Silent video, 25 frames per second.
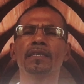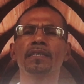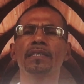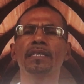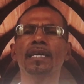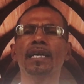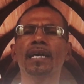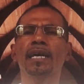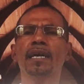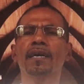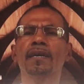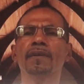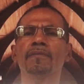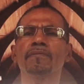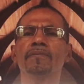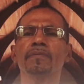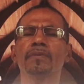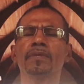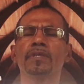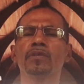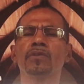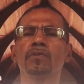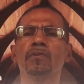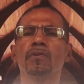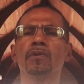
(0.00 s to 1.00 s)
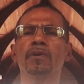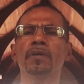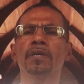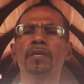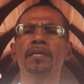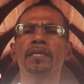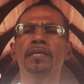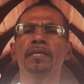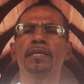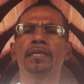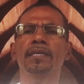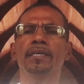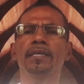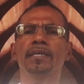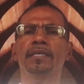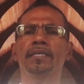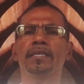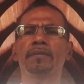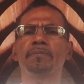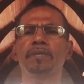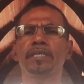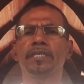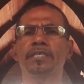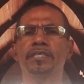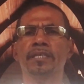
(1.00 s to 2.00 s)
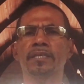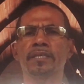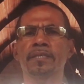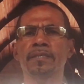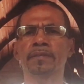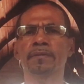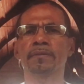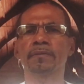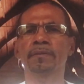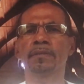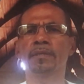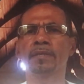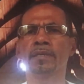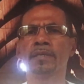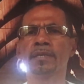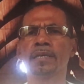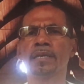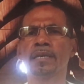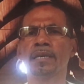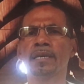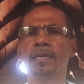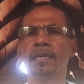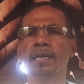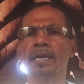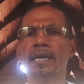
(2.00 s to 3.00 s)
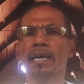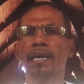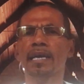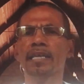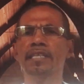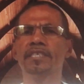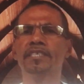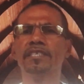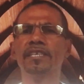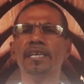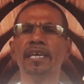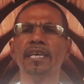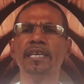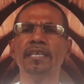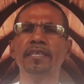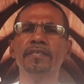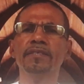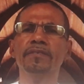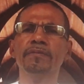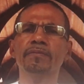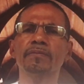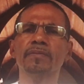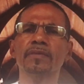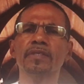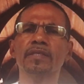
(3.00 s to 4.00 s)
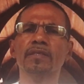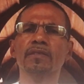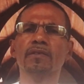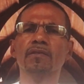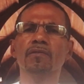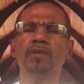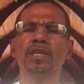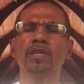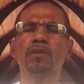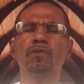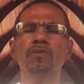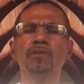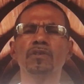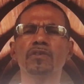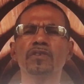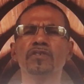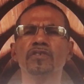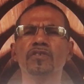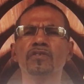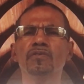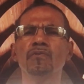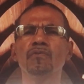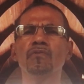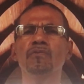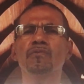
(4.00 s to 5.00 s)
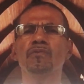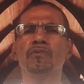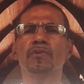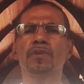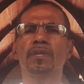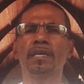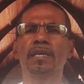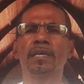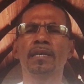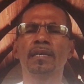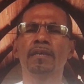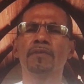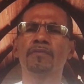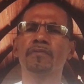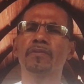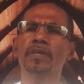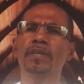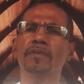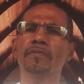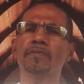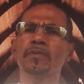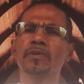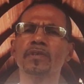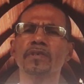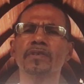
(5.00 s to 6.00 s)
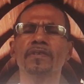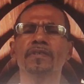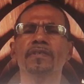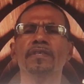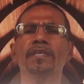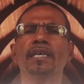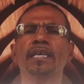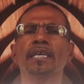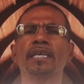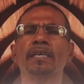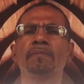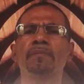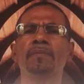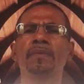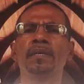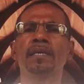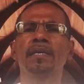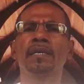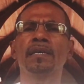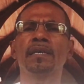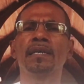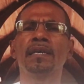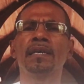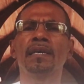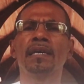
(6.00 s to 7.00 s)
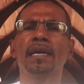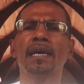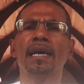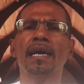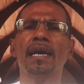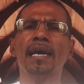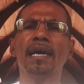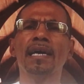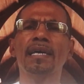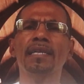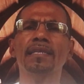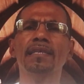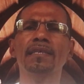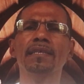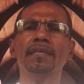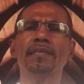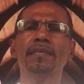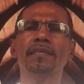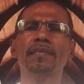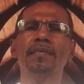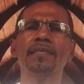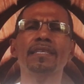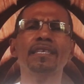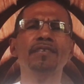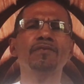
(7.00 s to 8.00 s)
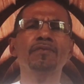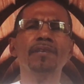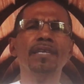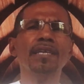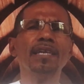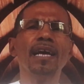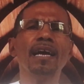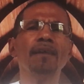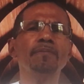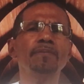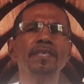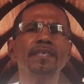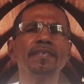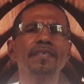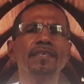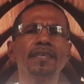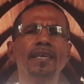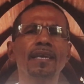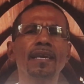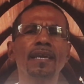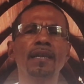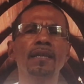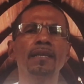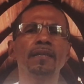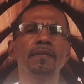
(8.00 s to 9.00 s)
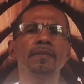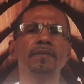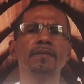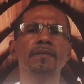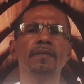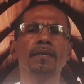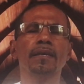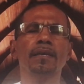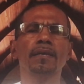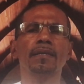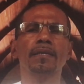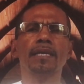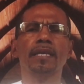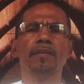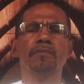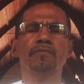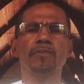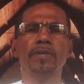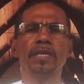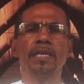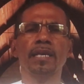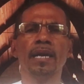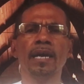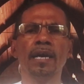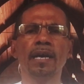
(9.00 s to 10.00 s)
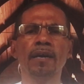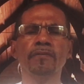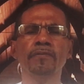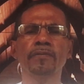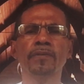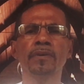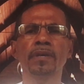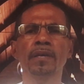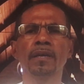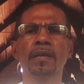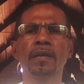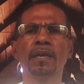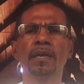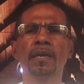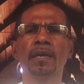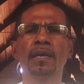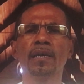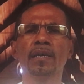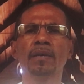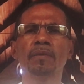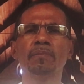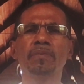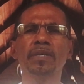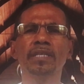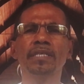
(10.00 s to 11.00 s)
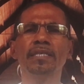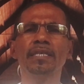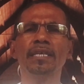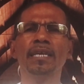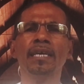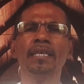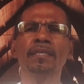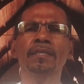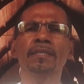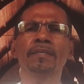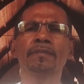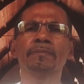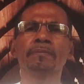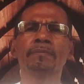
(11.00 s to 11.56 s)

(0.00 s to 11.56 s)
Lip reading: they have no inhibition. A child will go to school for the first time, and they do not have the skills that we have, but yet,